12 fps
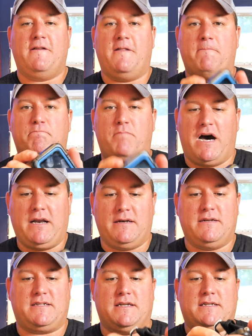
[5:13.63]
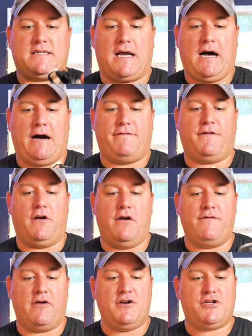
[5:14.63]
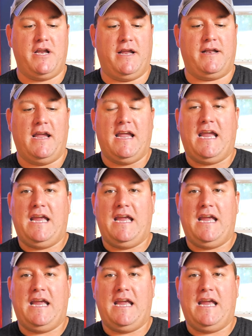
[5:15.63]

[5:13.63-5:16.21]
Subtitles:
The buttons are tough and over-engineered.